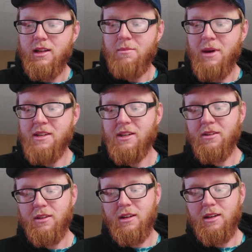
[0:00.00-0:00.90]
And then
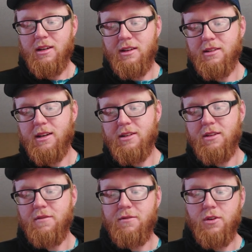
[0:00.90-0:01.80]
basically he says
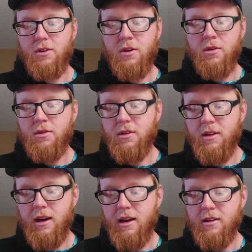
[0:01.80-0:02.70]
in a
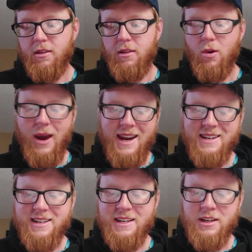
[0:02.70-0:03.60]
footnote that though
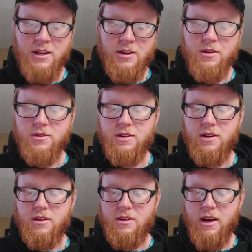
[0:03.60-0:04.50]
eighteen years
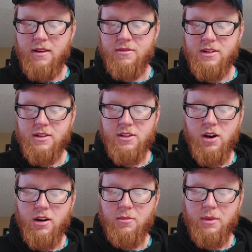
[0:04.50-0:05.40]
have since
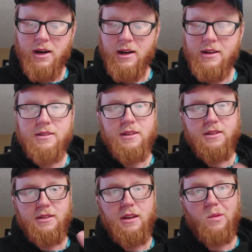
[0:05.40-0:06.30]
gone by
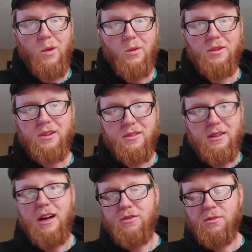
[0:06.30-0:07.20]
since he wrote this
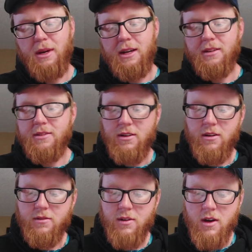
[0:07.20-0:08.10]
in the actual meeting
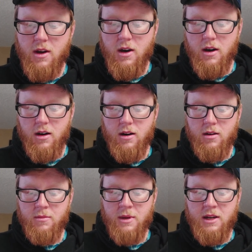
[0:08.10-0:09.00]
itself,
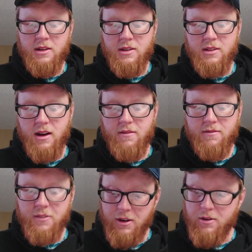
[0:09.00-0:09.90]
um, he does not
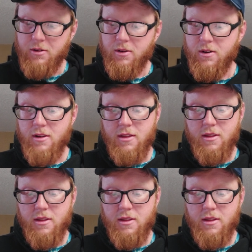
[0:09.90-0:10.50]
feel